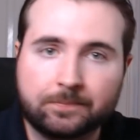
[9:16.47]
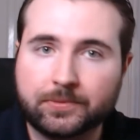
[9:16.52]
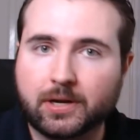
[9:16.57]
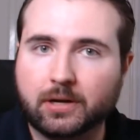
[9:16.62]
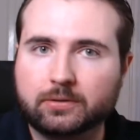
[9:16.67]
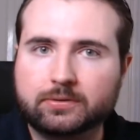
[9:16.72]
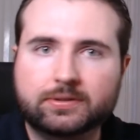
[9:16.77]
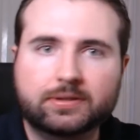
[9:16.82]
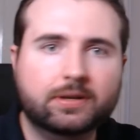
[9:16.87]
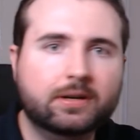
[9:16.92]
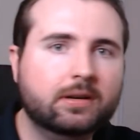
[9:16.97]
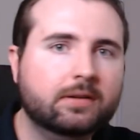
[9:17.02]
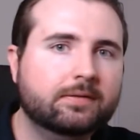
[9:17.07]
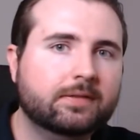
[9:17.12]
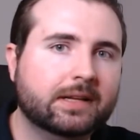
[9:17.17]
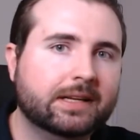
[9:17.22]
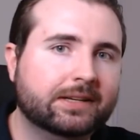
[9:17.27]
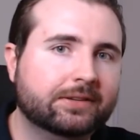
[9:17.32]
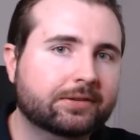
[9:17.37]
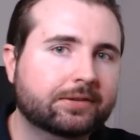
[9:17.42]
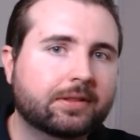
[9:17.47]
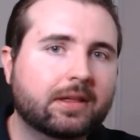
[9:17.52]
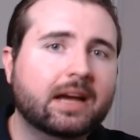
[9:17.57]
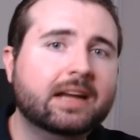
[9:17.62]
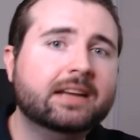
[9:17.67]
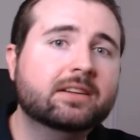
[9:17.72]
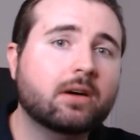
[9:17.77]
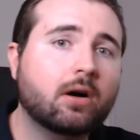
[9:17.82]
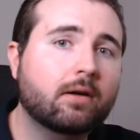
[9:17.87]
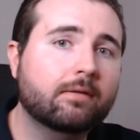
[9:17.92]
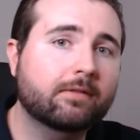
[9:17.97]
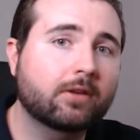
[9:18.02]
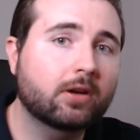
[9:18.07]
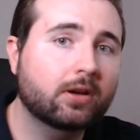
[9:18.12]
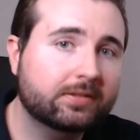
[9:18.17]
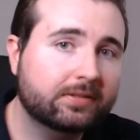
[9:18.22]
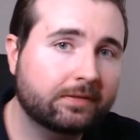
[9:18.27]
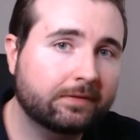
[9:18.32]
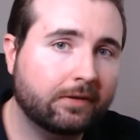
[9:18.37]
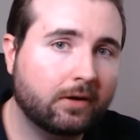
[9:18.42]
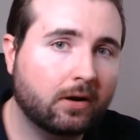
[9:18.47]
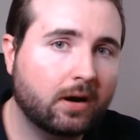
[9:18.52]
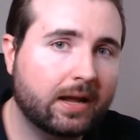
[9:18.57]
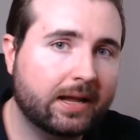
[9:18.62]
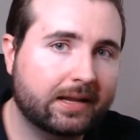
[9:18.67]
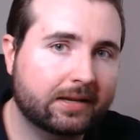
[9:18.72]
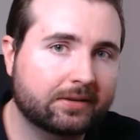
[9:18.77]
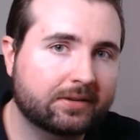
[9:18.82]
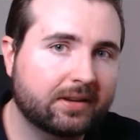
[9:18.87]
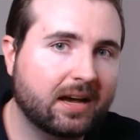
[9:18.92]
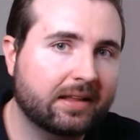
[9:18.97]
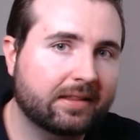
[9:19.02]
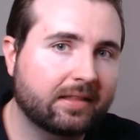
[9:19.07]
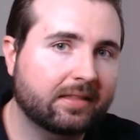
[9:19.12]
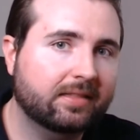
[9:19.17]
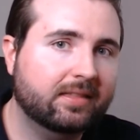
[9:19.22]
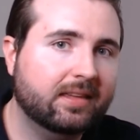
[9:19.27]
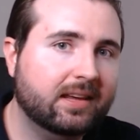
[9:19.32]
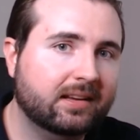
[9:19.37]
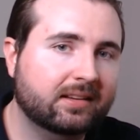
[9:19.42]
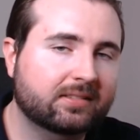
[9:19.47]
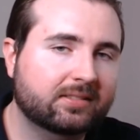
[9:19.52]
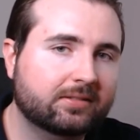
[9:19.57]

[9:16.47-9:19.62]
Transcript: Alternatively, do they diversify into other things?